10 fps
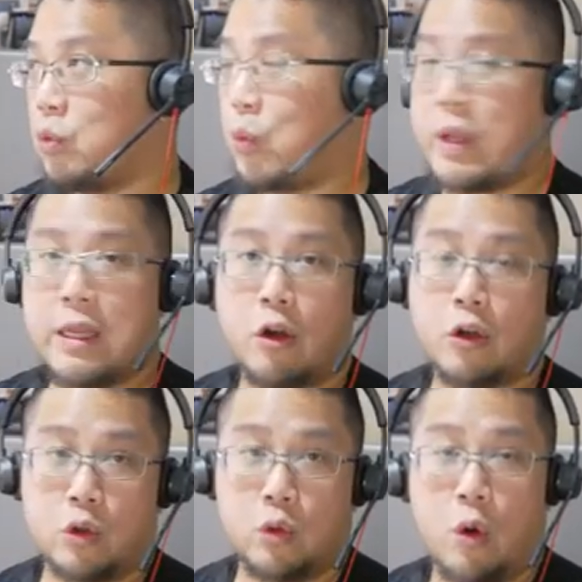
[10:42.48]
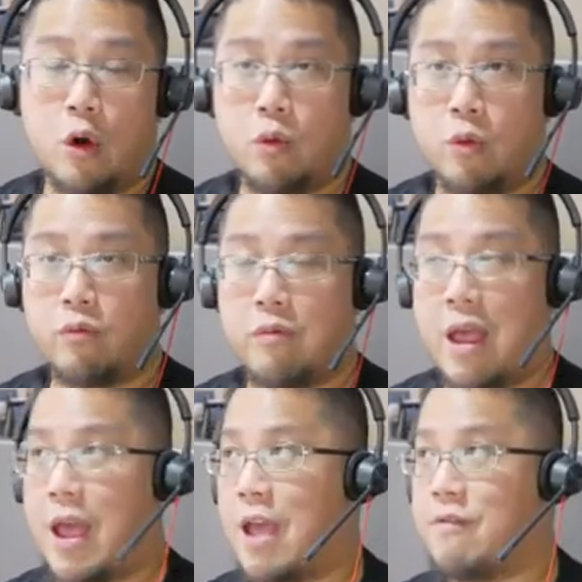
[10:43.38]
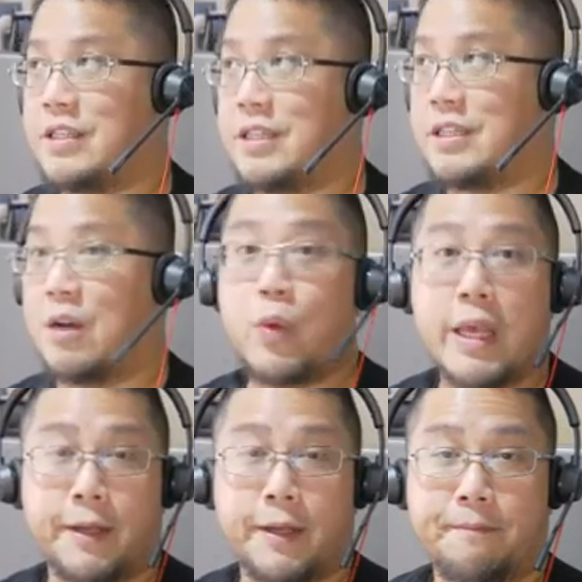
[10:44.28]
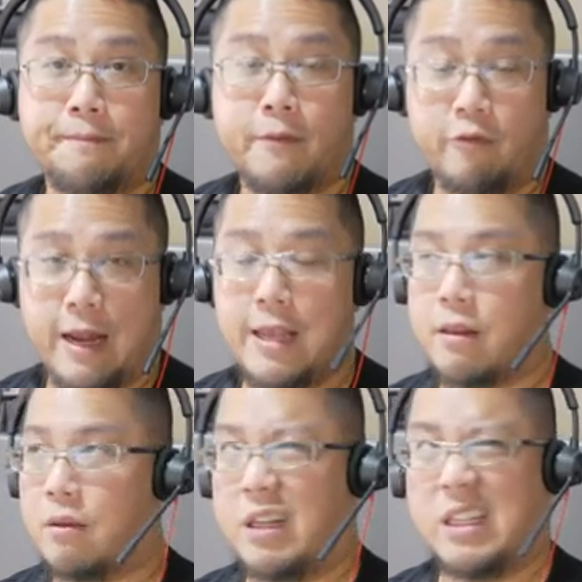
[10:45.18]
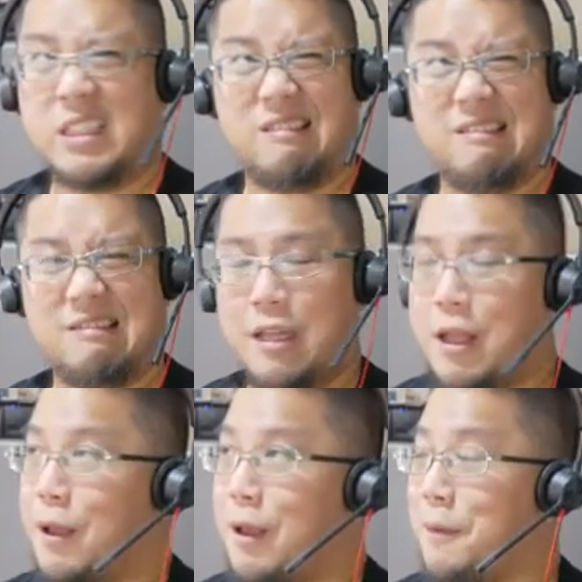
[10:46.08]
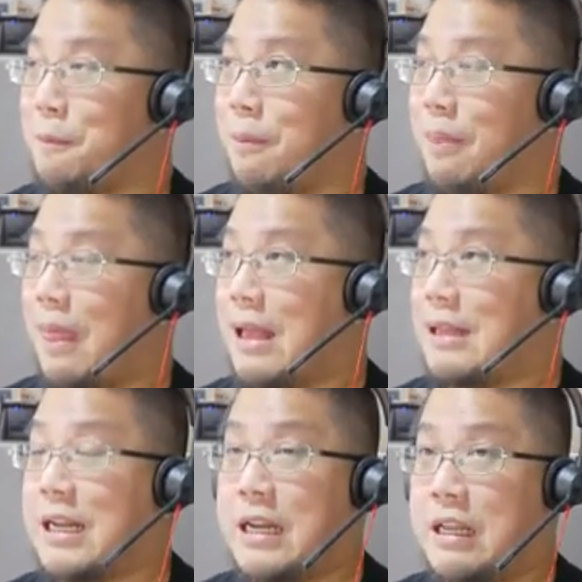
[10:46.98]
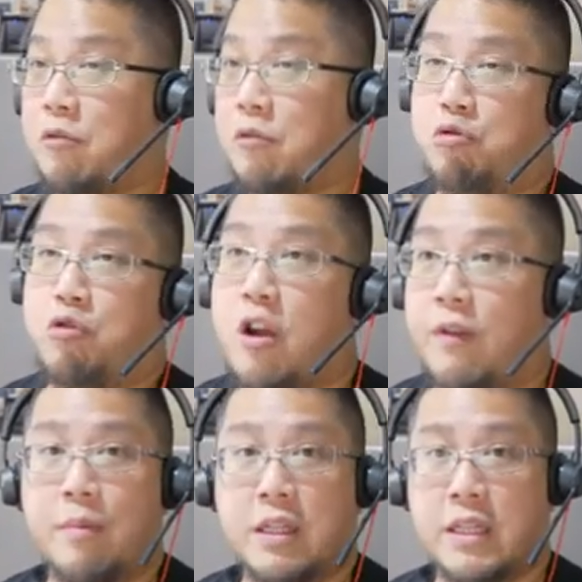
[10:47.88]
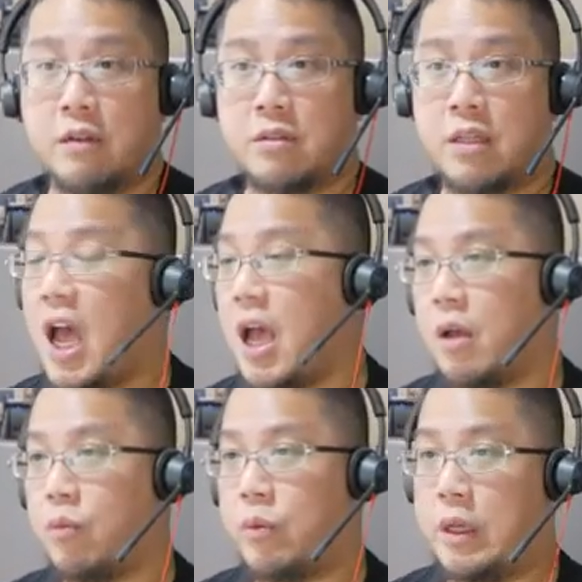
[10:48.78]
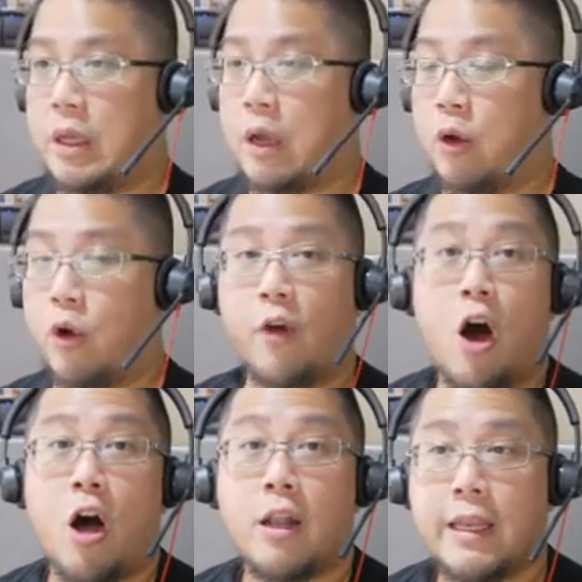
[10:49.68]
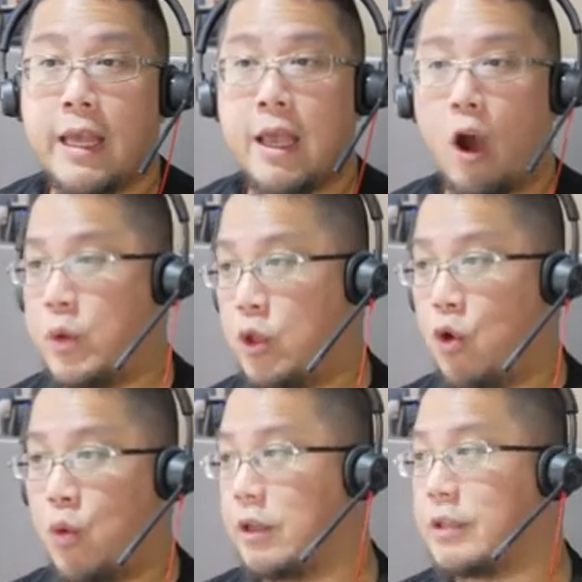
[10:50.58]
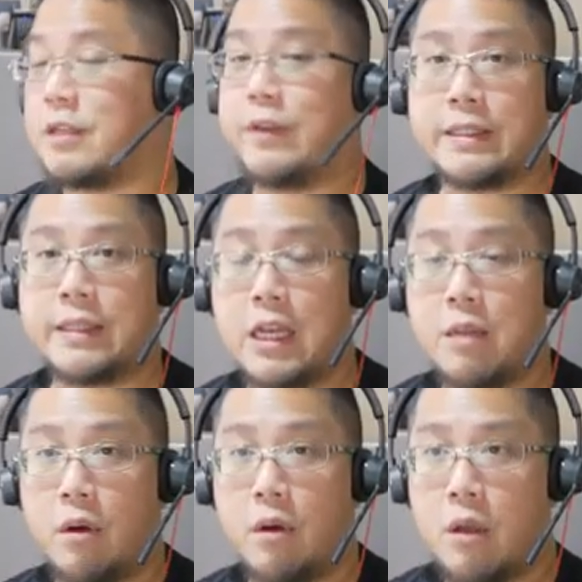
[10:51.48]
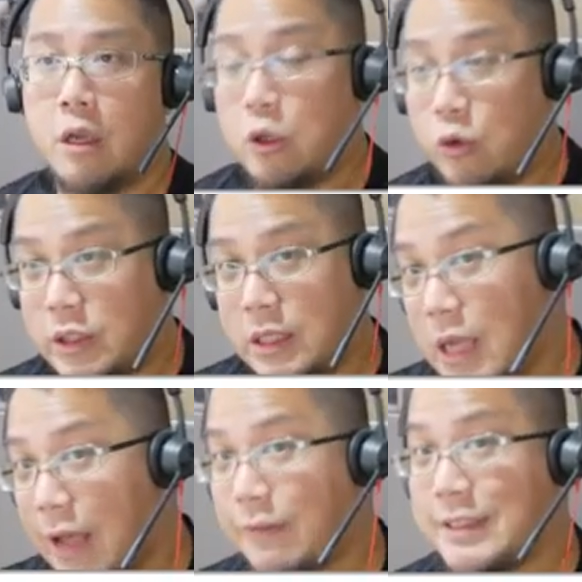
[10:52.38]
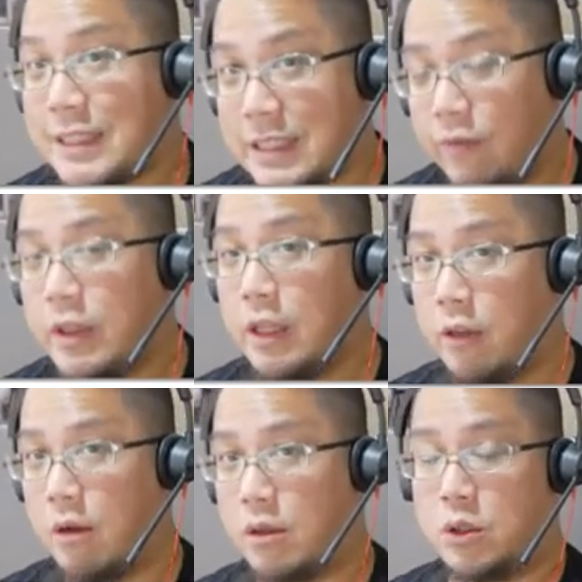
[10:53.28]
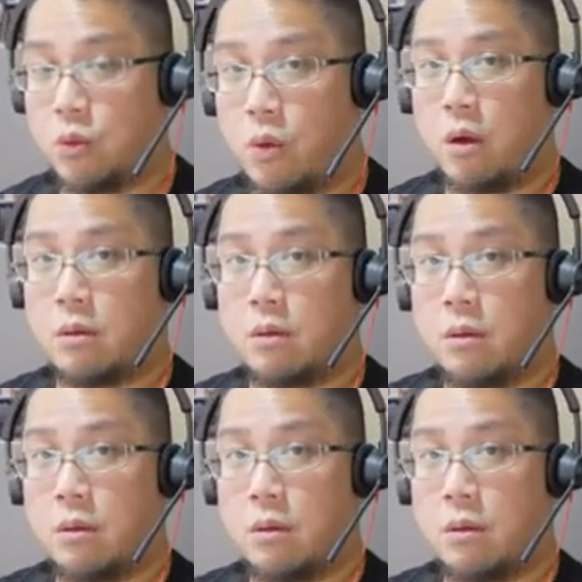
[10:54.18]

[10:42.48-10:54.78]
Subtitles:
20 dogs to walk every single week, right? That's about. And suddenly three of them decide to say, we are going for holiday or we don't want your services anymore. You still have 17 dogs to walk,